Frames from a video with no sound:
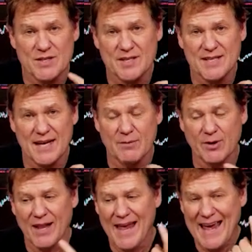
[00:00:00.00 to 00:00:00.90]

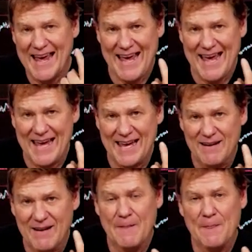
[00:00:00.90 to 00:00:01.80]
sustainable. A,
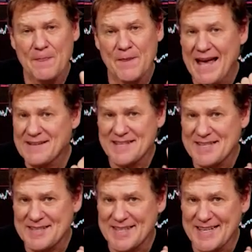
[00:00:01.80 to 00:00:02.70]
the
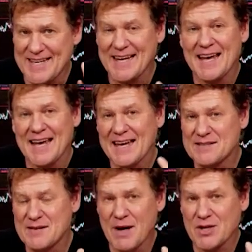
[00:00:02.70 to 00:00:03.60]
SEC
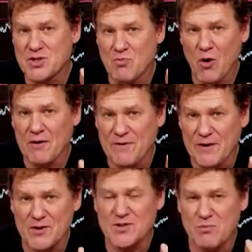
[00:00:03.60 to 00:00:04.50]
is a much more
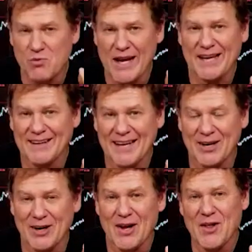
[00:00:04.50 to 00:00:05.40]
fearsome
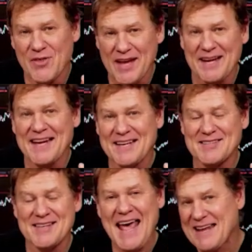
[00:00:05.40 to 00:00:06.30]
regulator than
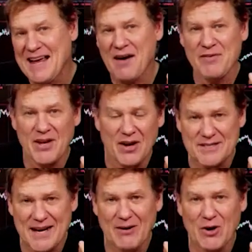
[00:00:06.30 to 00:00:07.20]
is any of the
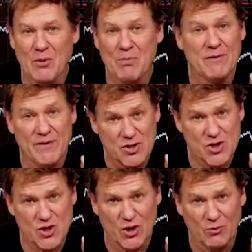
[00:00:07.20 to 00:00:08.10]
Ontario
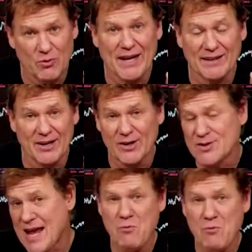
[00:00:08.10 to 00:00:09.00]
provincial
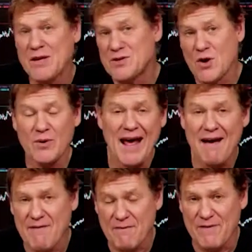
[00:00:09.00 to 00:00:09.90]
regulators. And we don't
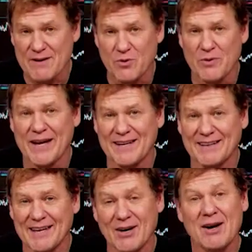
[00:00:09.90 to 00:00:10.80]
have a federal
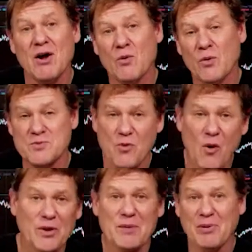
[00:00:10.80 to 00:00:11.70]
regulator, which
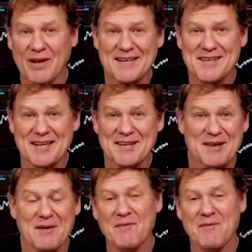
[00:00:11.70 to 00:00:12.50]
only plays into